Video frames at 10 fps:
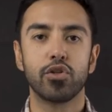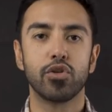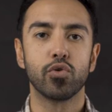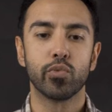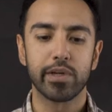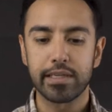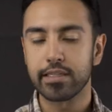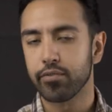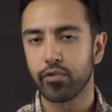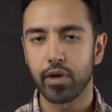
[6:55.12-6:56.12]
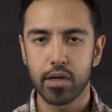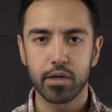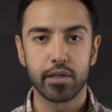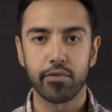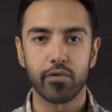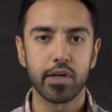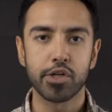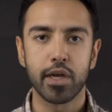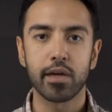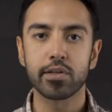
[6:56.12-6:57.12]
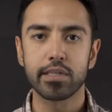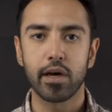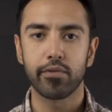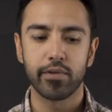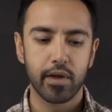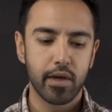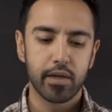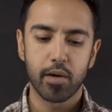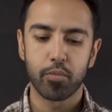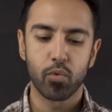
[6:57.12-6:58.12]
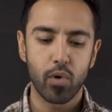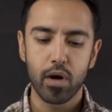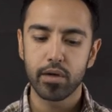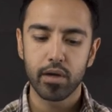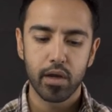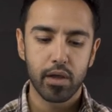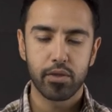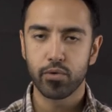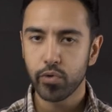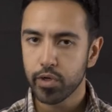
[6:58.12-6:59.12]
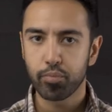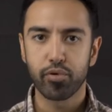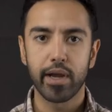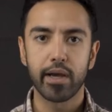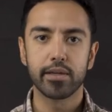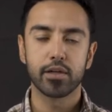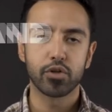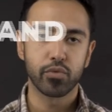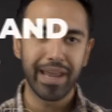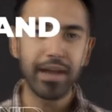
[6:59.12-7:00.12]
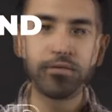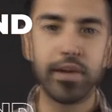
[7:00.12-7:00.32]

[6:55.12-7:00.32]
to really different, differentiate yourself? Number one, through your brand, create